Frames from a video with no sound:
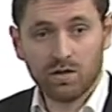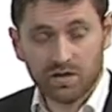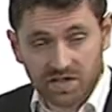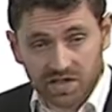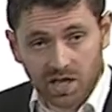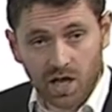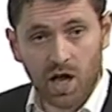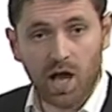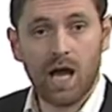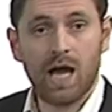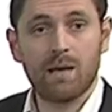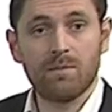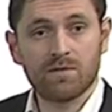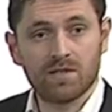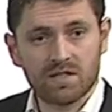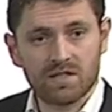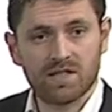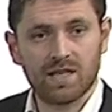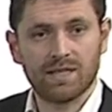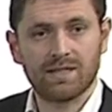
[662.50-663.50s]
time to
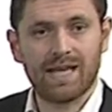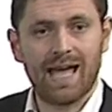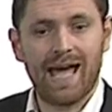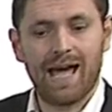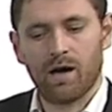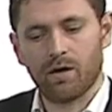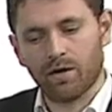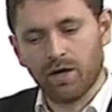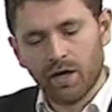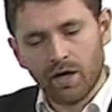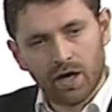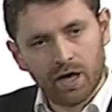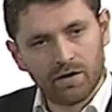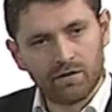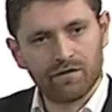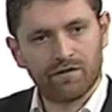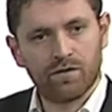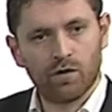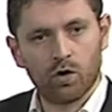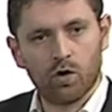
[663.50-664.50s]
sit down and
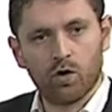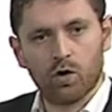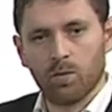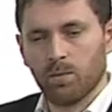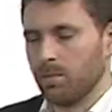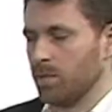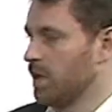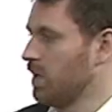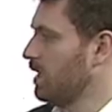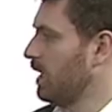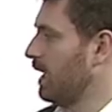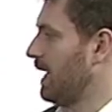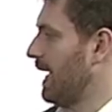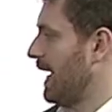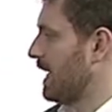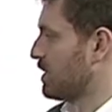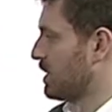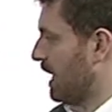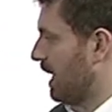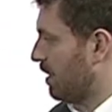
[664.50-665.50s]
form and
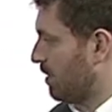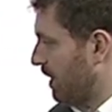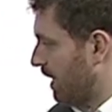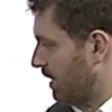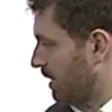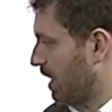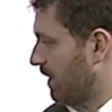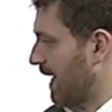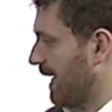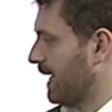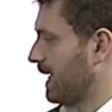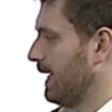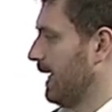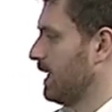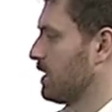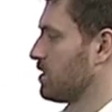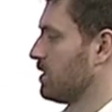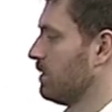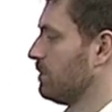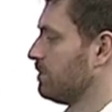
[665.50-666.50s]
hash out that, that connection.